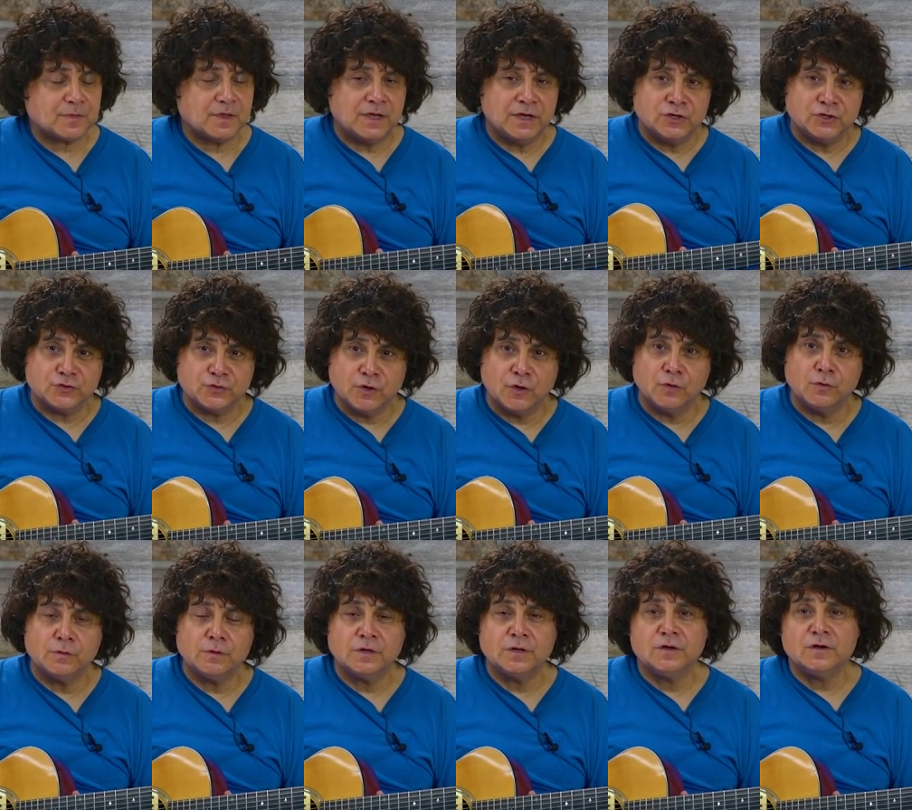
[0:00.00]

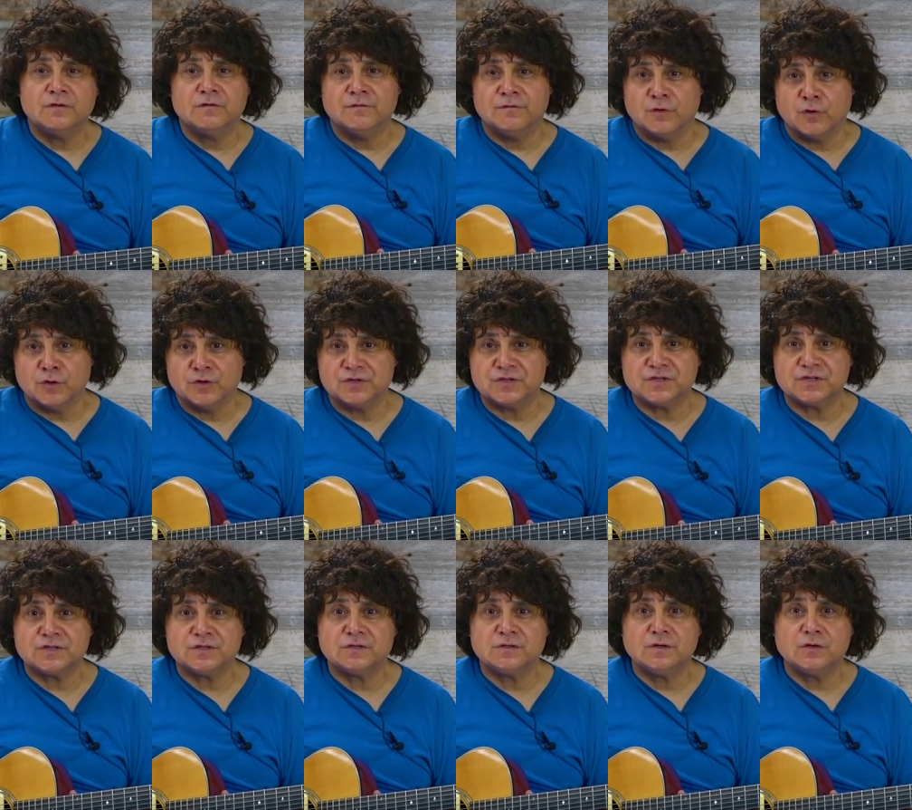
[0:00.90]
Intro,
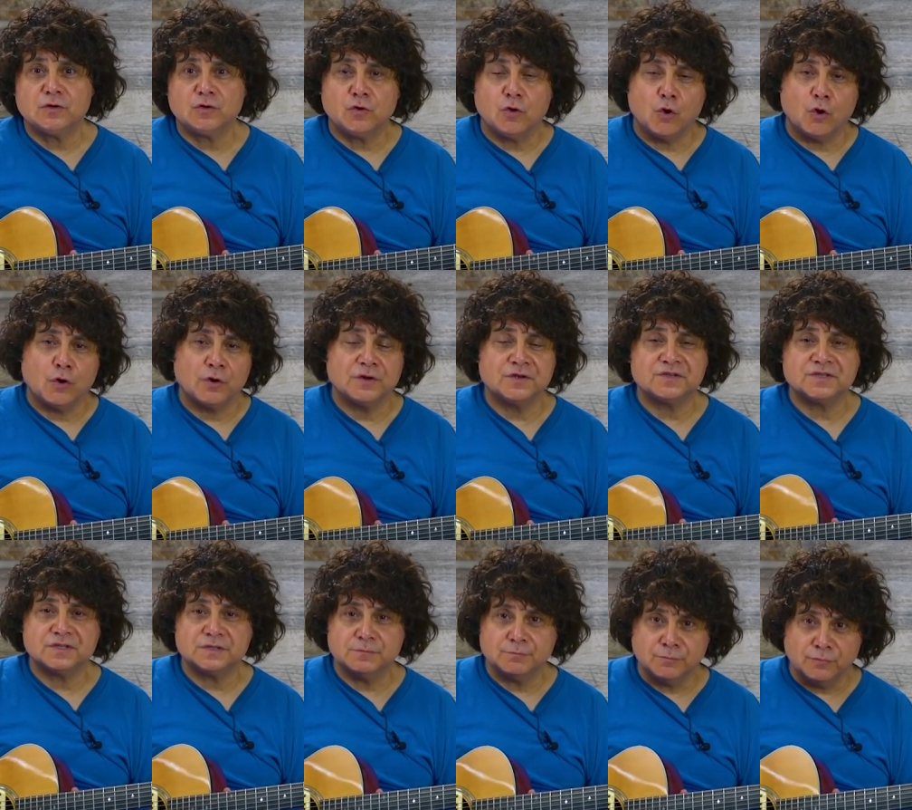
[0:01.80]
verse,
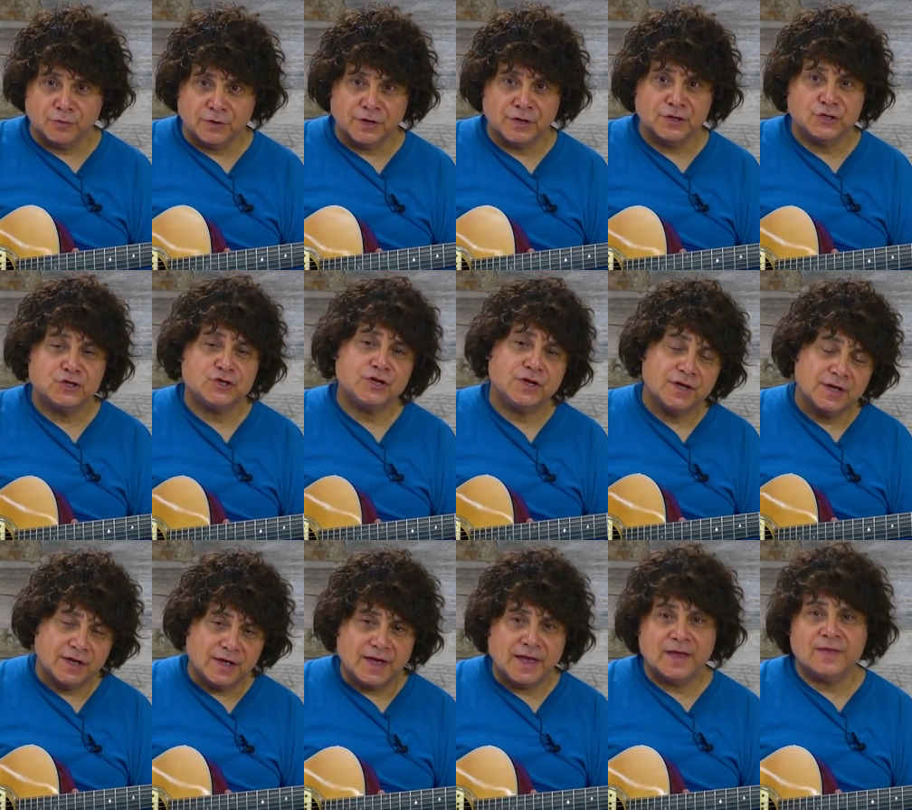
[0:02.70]
chorus, bridge,
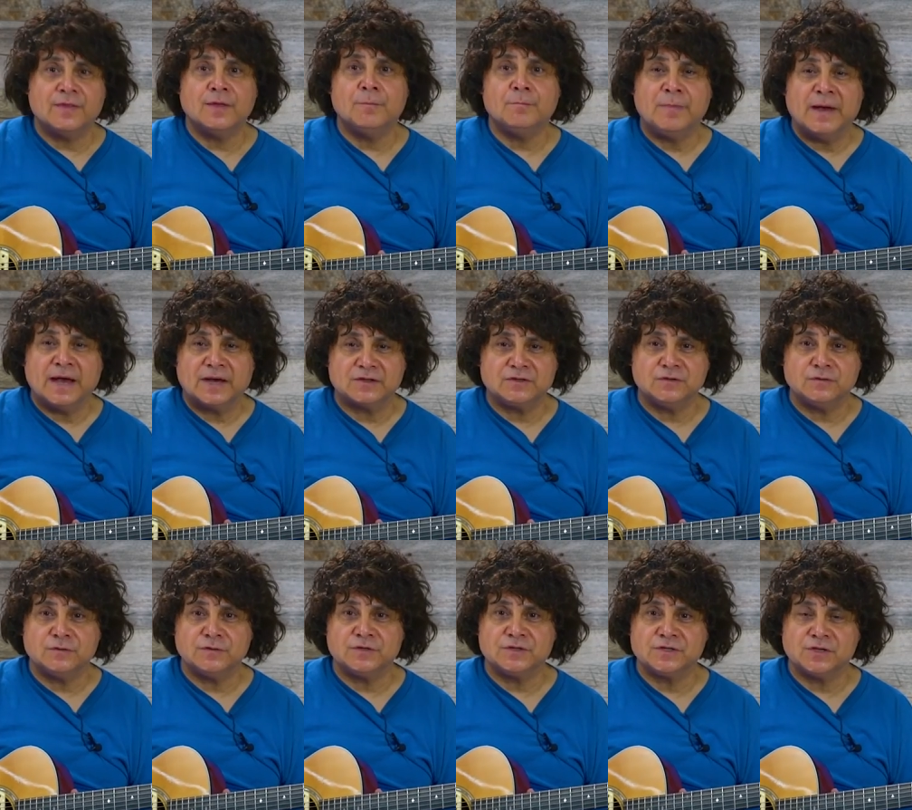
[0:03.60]
and then back
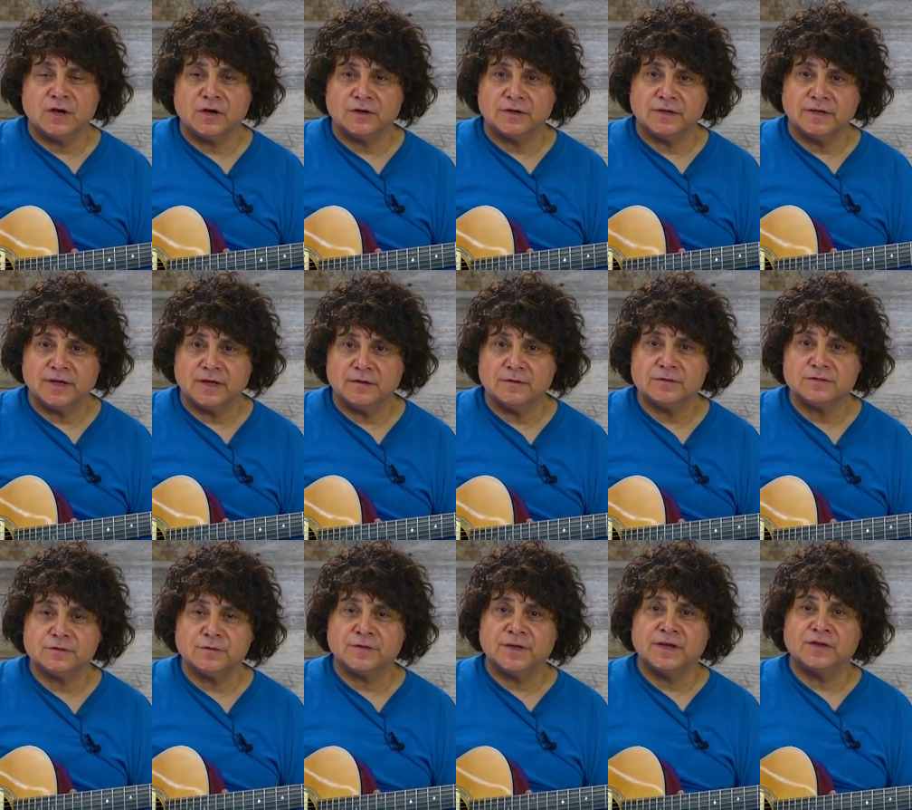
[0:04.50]
to the song again.
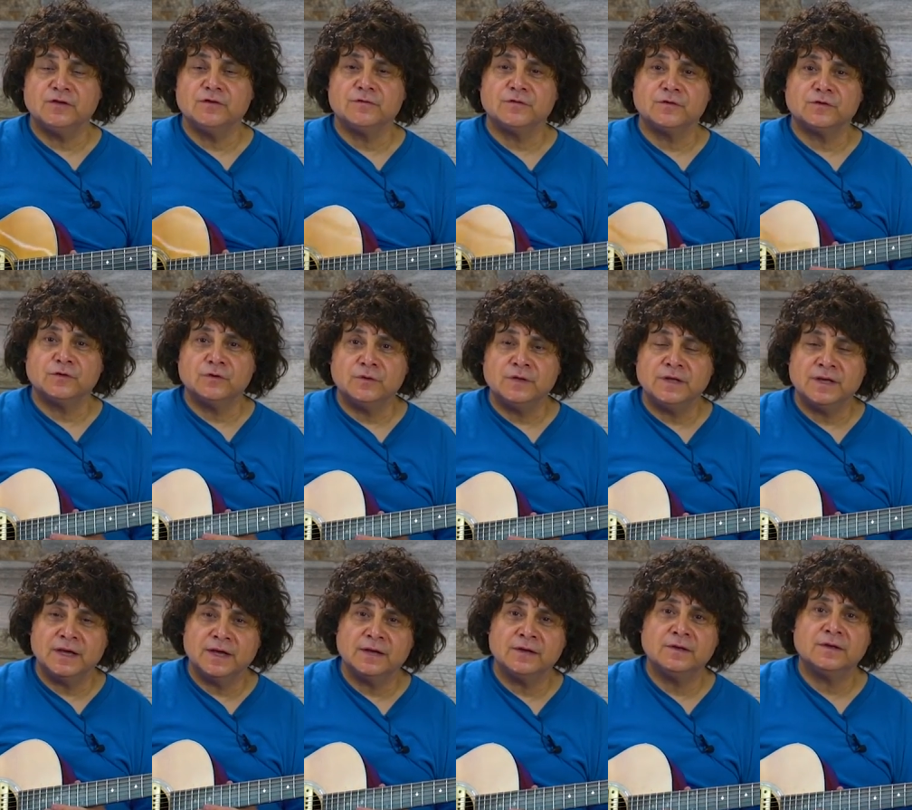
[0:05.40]
So thank you for
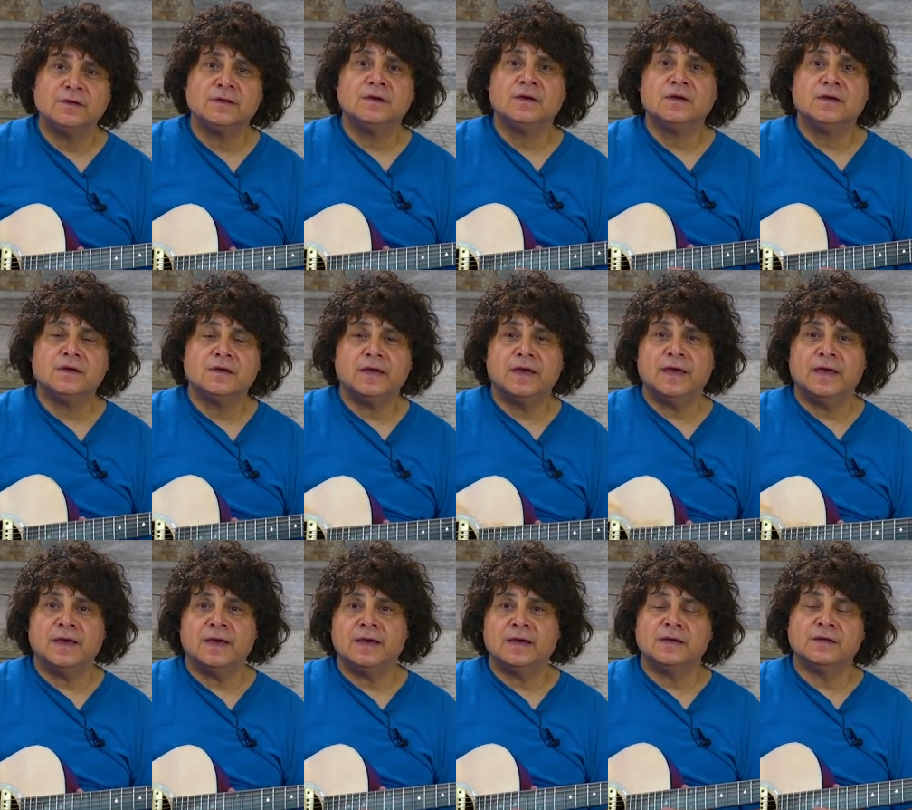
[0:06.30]
tuning in,
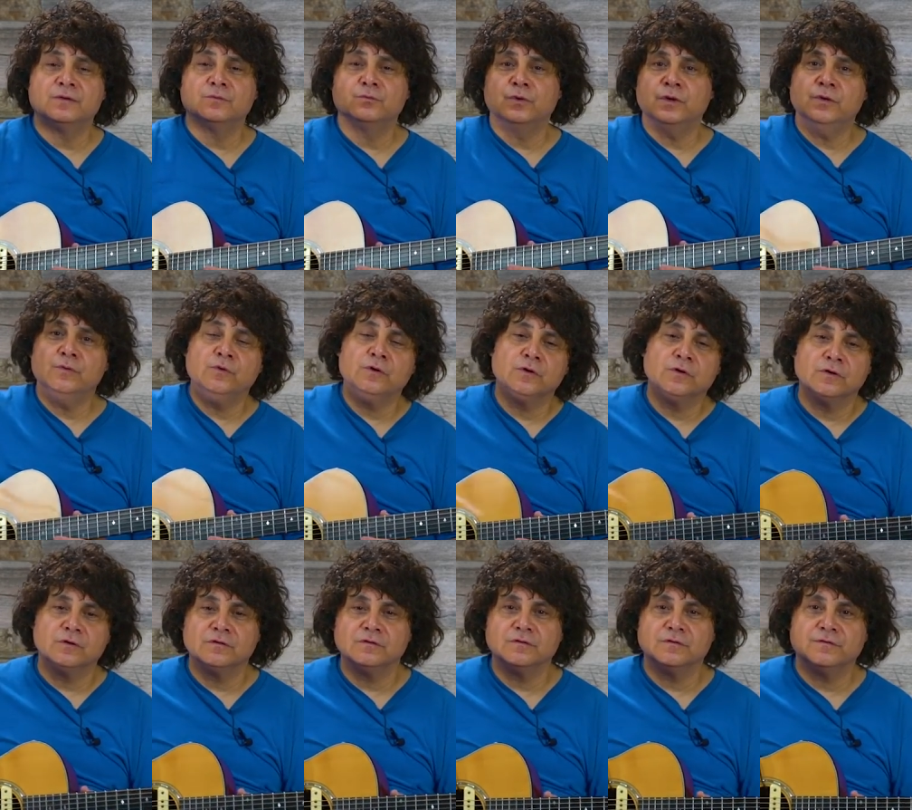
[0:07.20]
and we
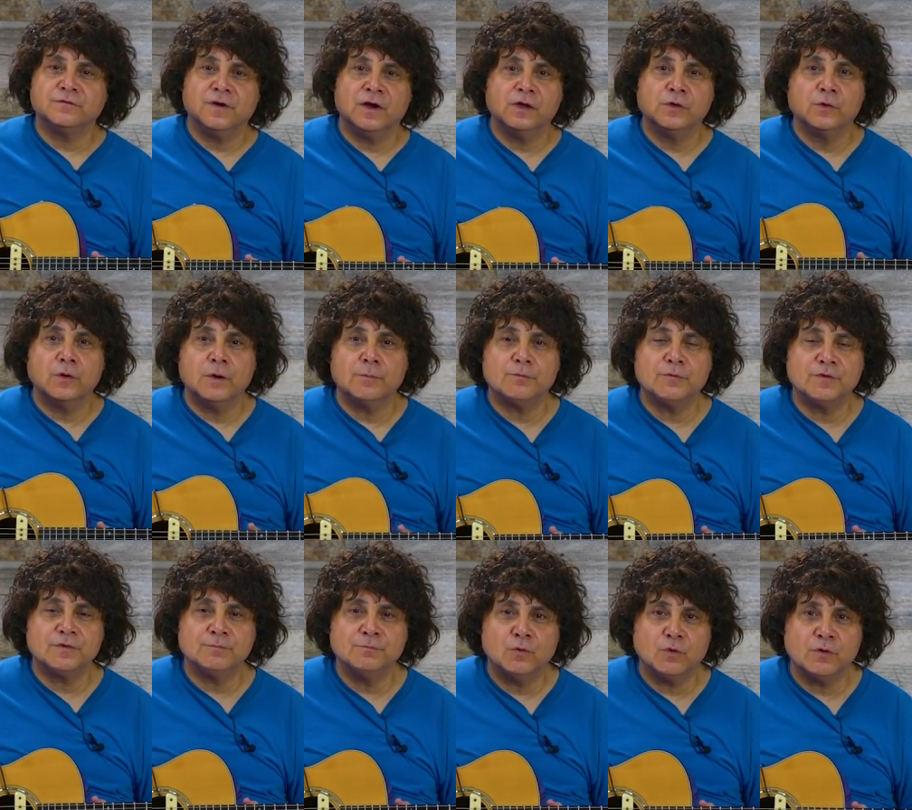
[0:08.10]
will follow up
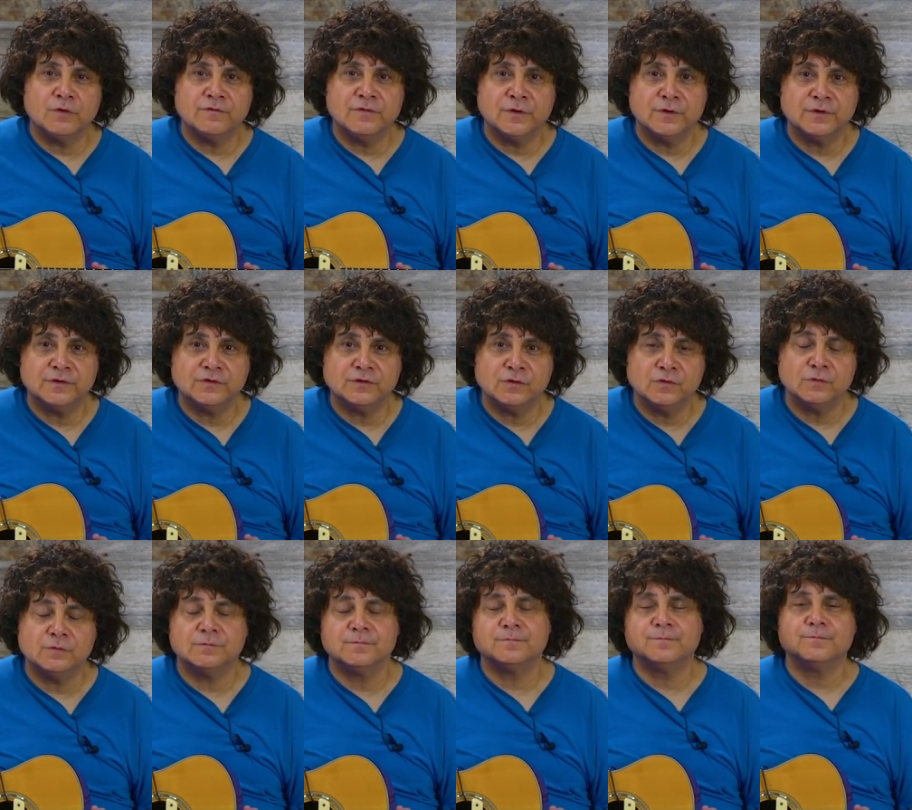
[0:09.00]
with more very
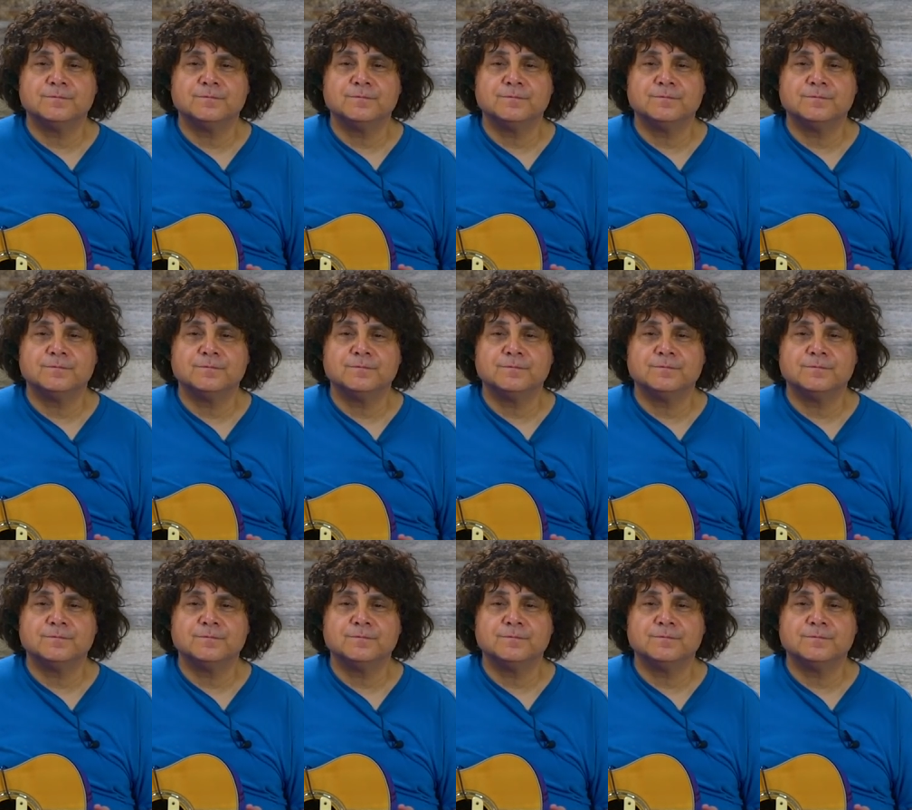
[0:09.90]
soon.